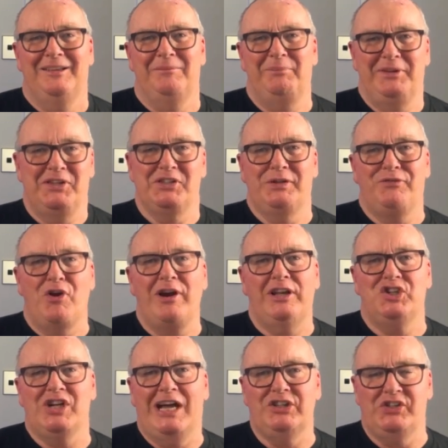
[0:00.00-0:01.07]
Because if you're only
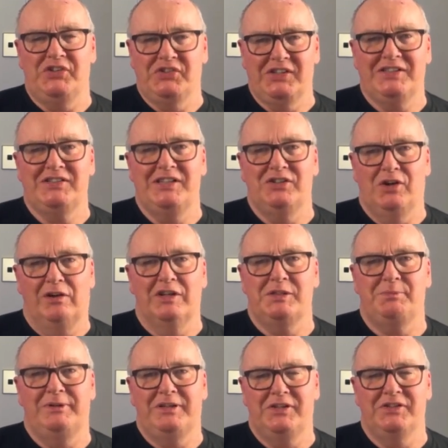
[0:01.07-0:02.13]
charging
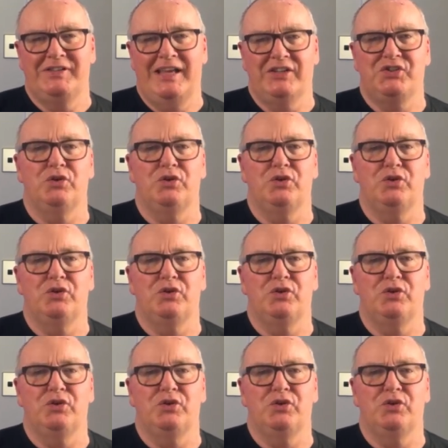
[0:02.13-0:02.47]
$60 because that